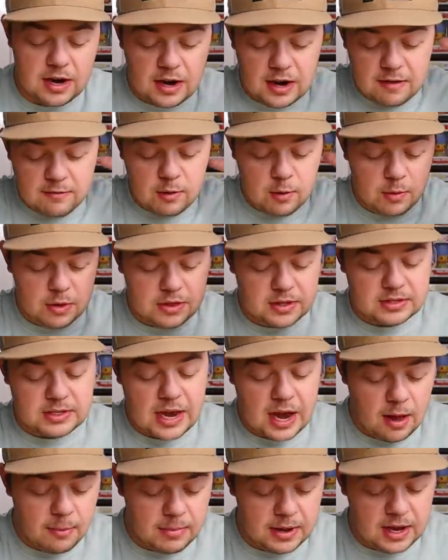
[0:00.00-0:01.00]
Daredevil with his
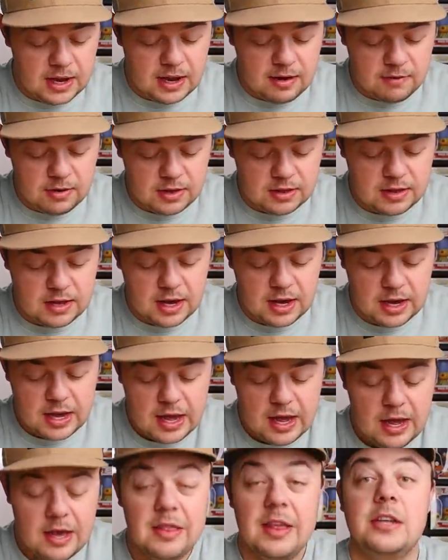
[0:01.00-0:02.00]
helmet and everything.
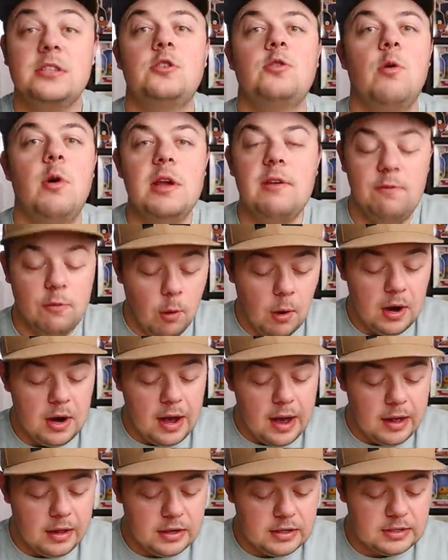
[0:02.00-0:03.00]
That's
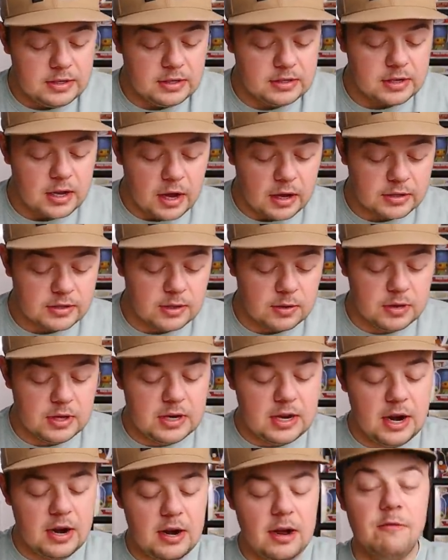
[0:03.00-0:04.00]
$24. There's also
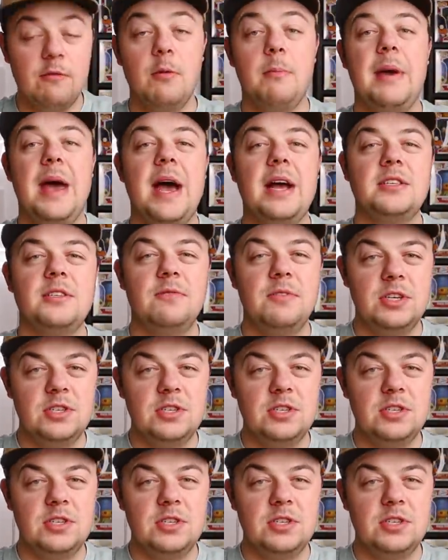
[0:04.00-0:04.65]
the Daredevil Masked